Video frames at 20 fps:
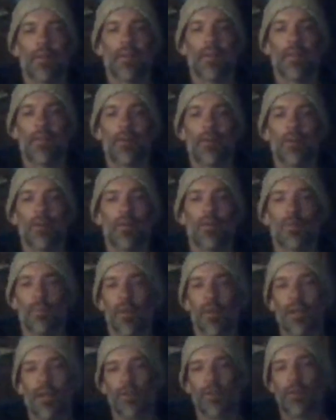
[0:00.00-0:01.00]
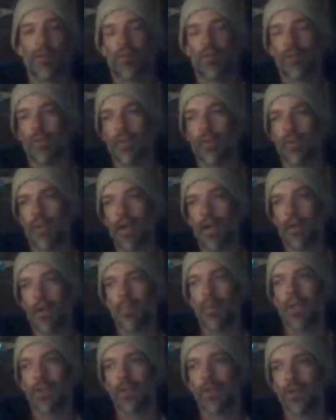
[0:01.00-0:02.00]
they'll use pictures, a lot of
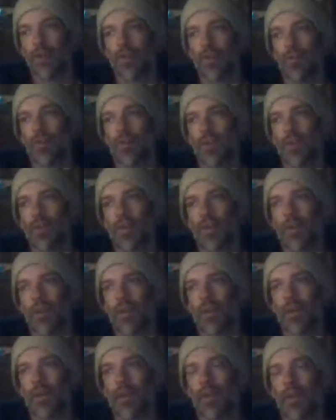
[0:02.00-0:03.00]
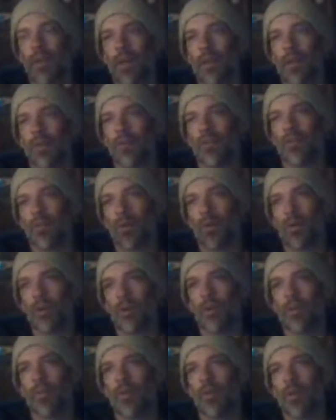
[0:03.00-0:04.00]
pictures, and a lot of
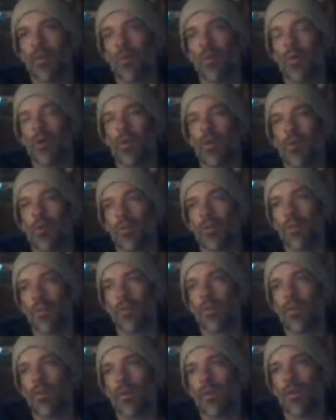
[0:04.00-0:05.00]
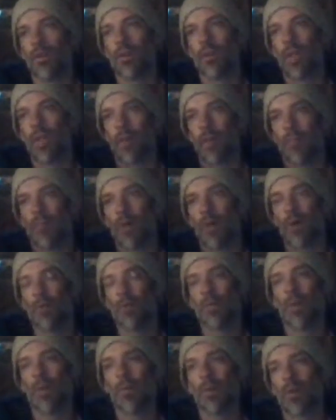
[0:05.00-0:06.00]
stories and words that most
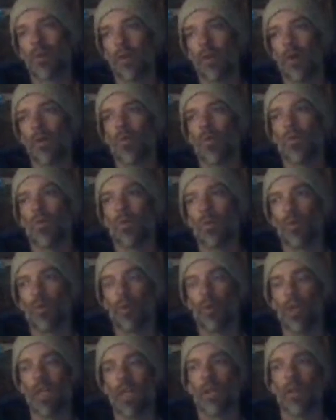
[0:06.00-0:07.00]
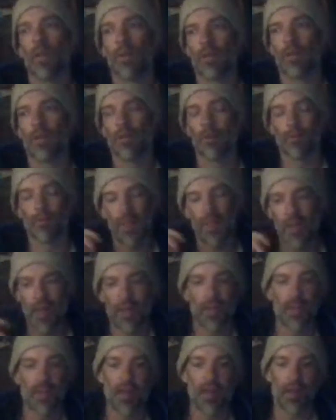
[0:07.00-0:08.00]
people don't read. They'll read the
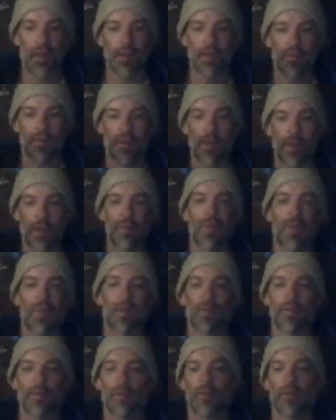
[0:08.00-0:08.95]
headline, and that'll be it.